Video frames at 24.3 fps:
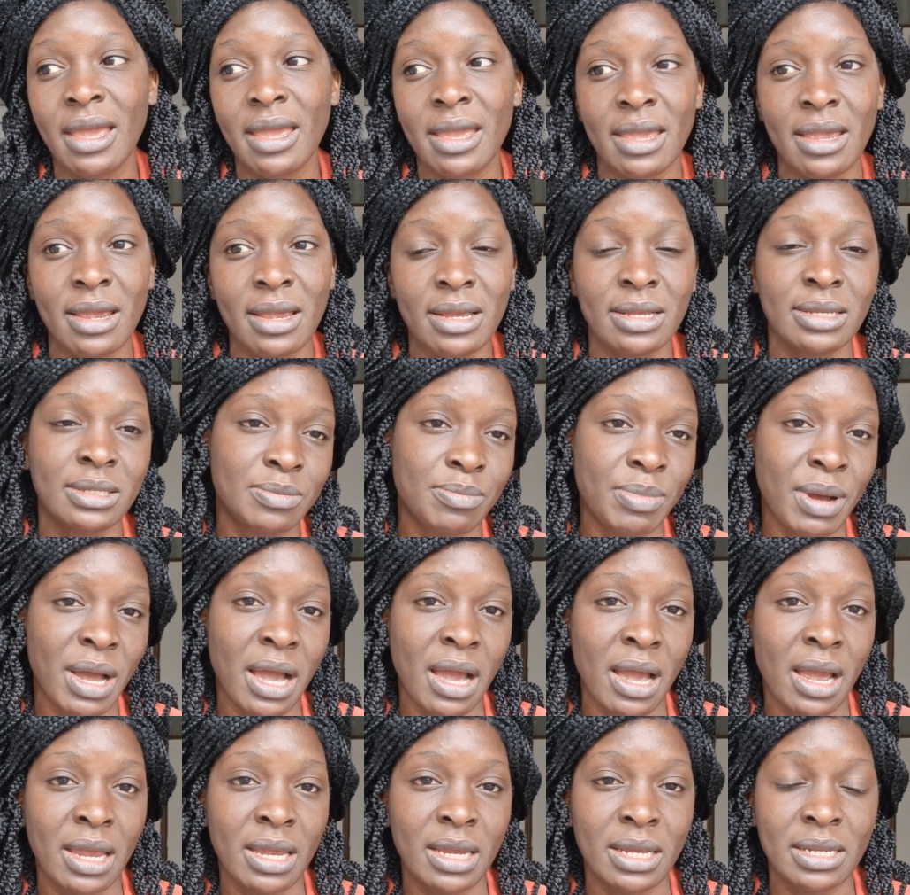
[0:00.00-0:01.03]
is
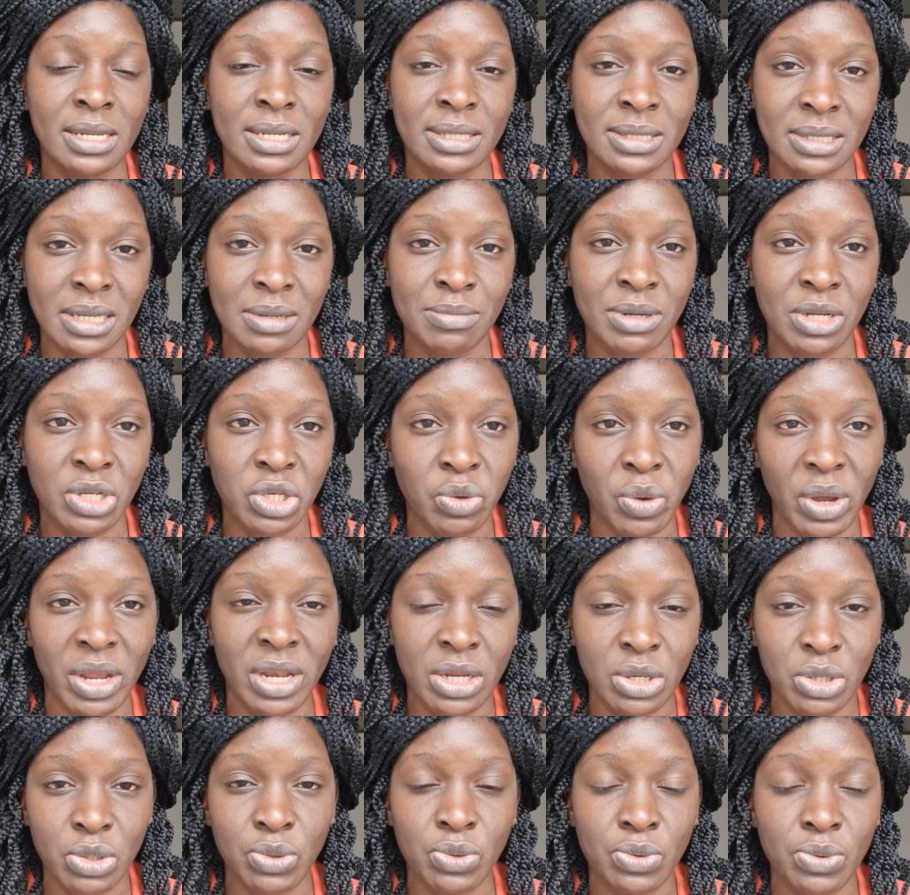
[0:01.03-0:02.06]
by December
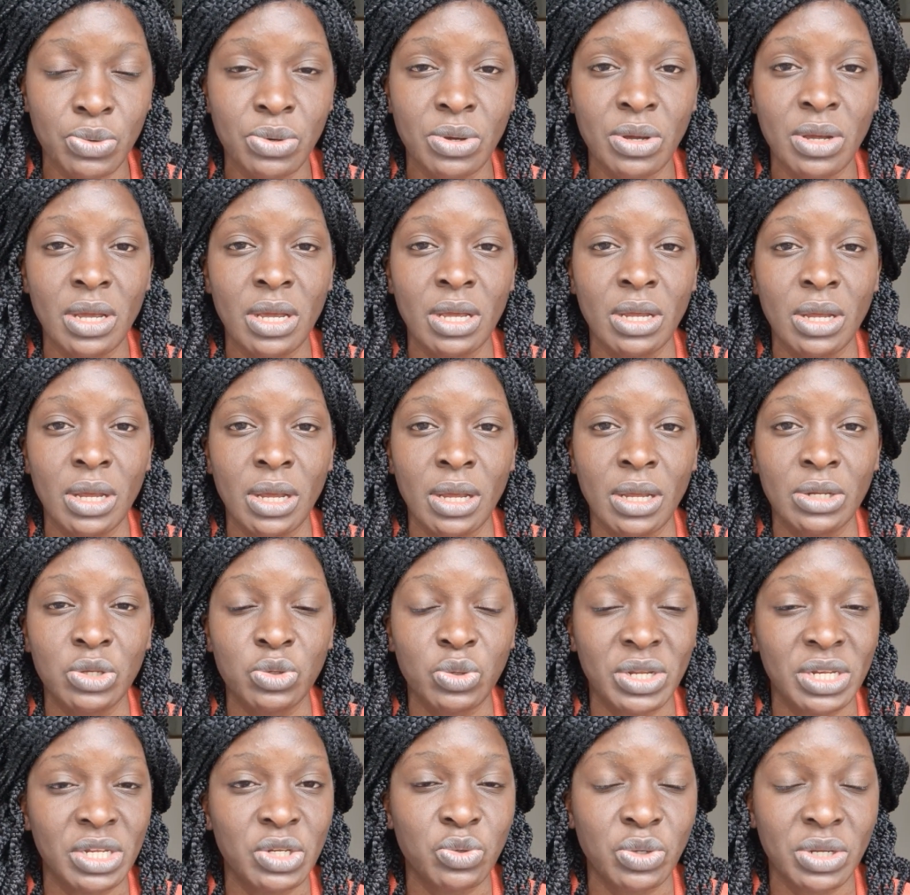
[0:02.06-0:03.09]

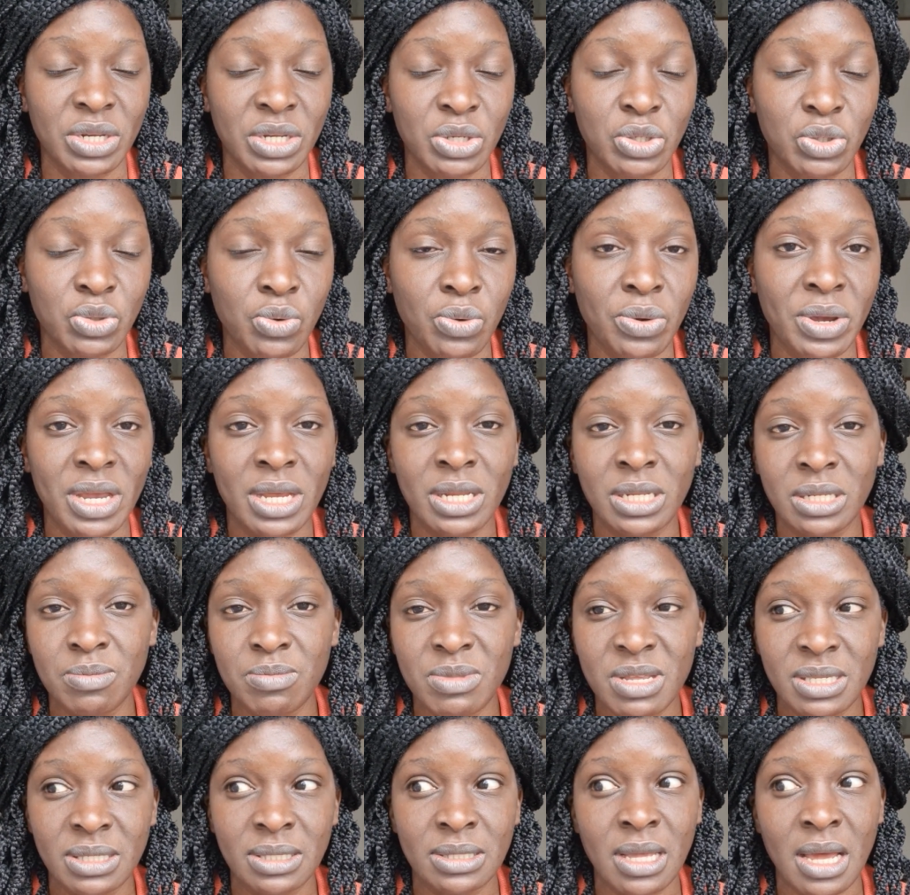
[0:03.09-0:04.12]
2022, it
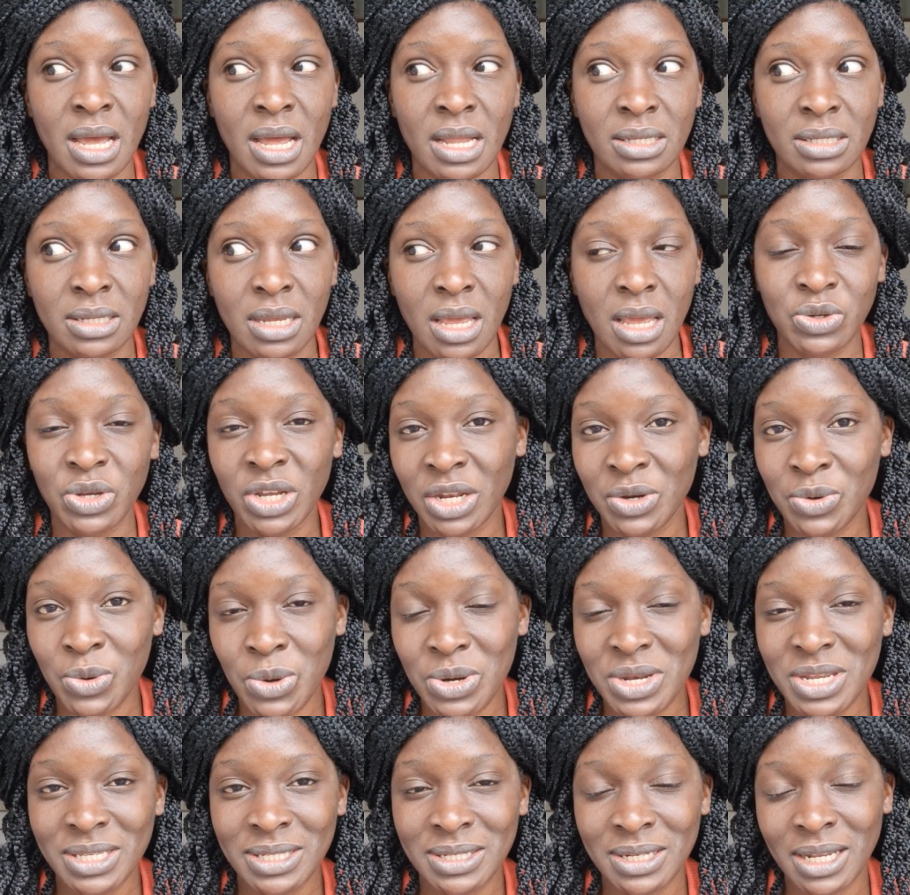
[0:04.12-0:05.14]
means that you can
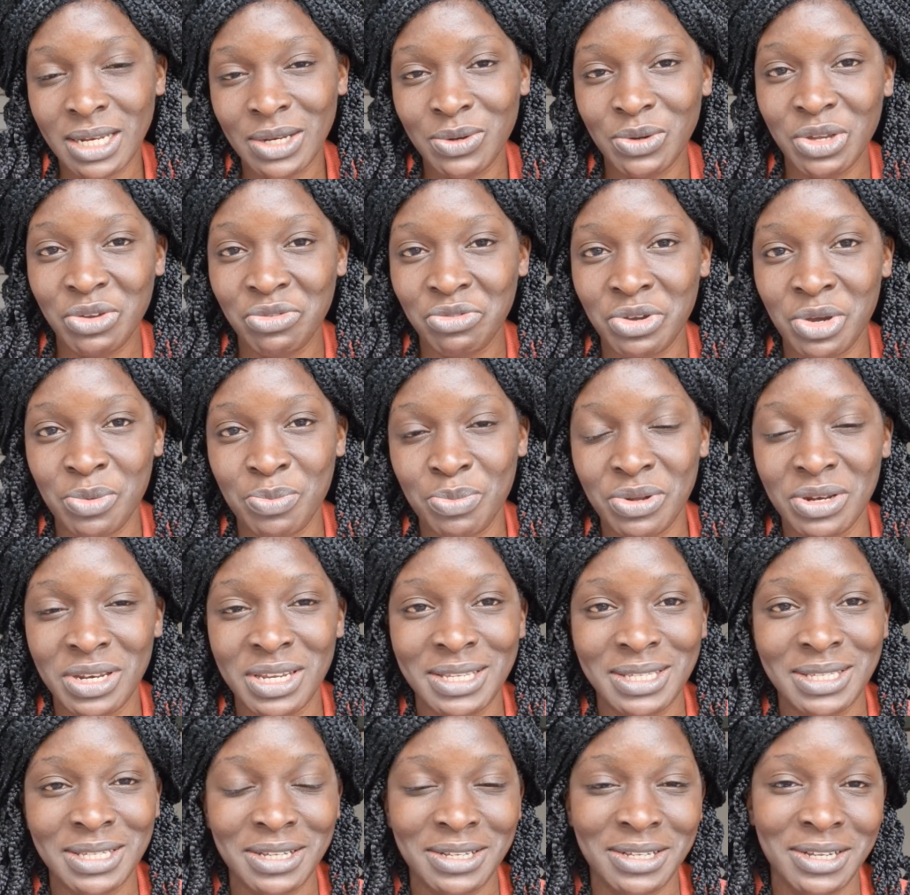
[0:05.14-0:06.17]
only start looking for your
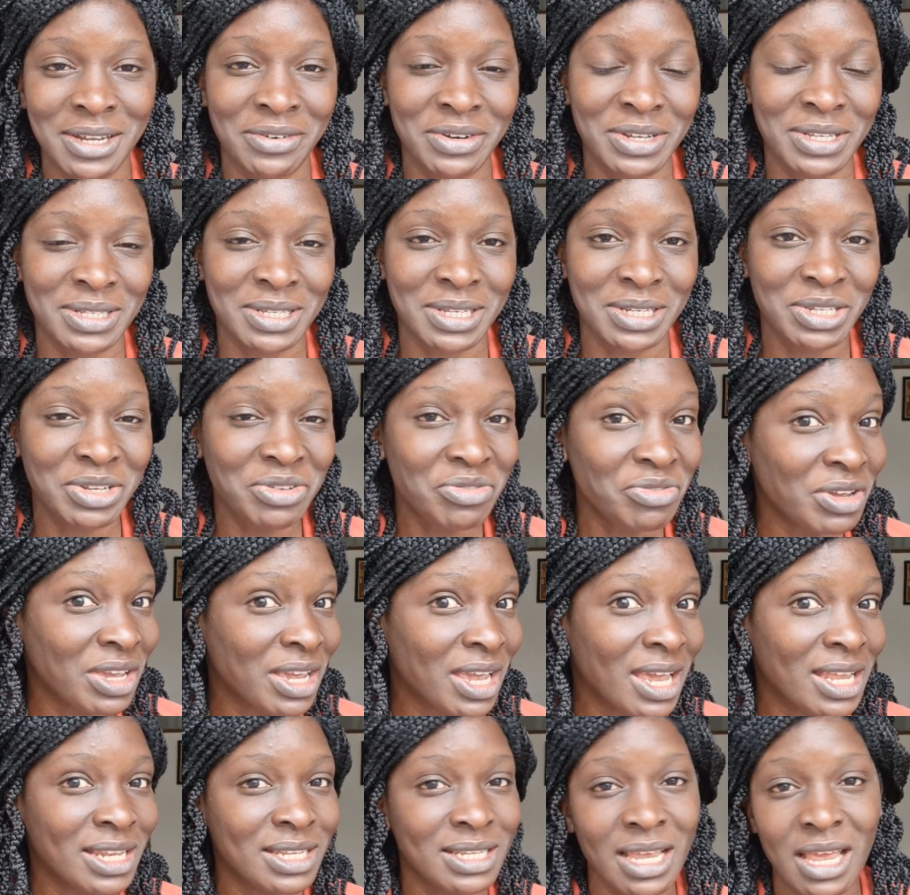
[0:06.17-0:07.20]
police clearance
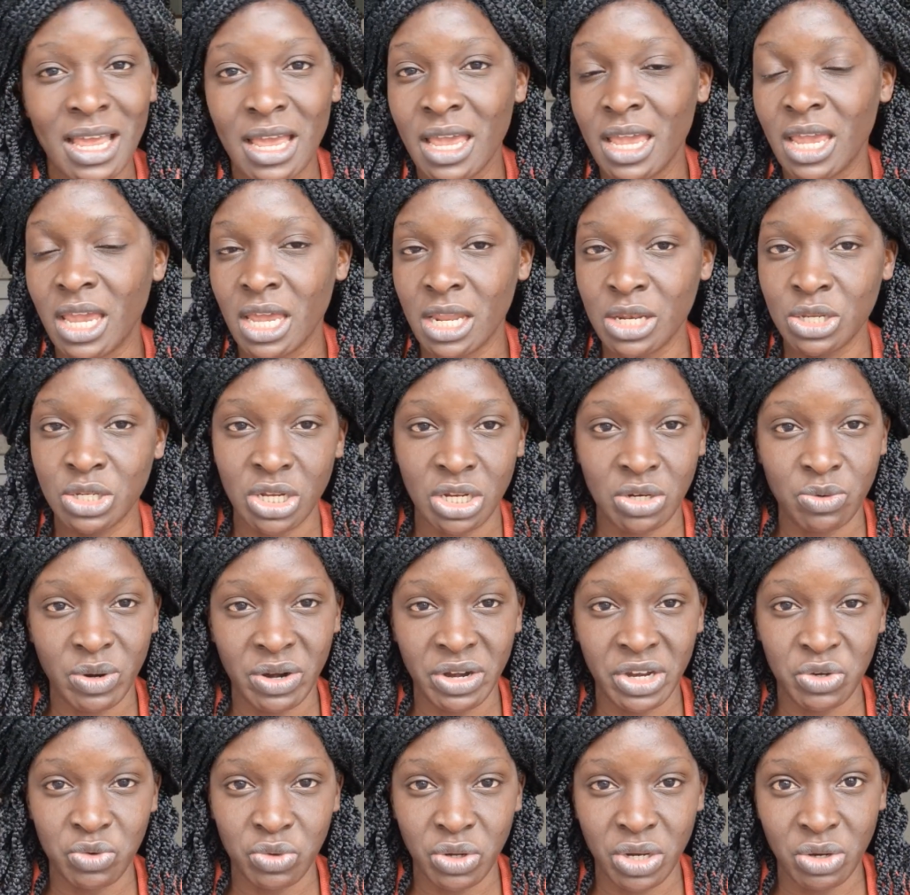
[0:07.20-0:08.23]
certificate in January
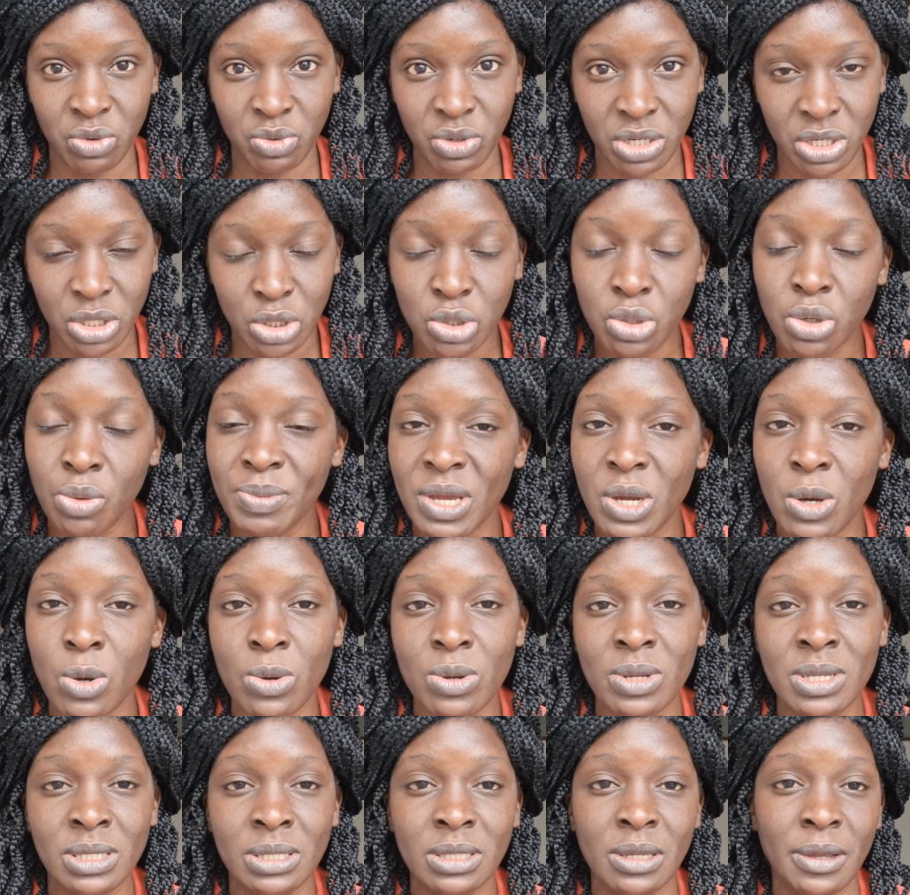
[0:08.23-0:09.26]
2022,
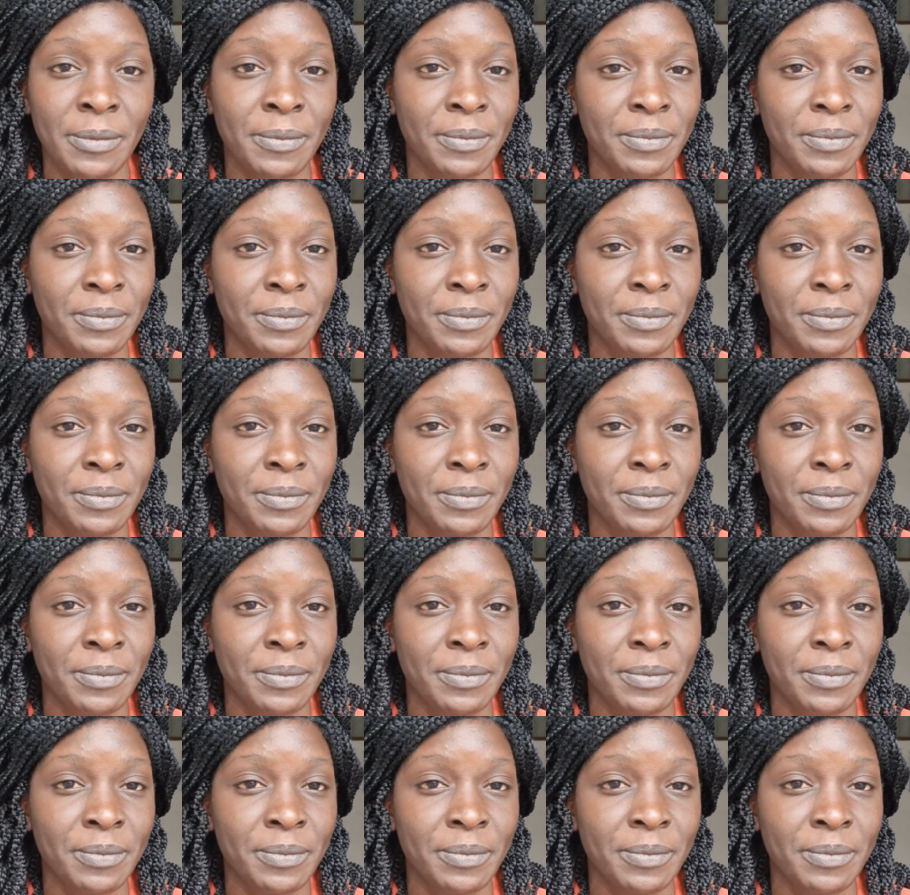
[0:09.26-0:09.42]
because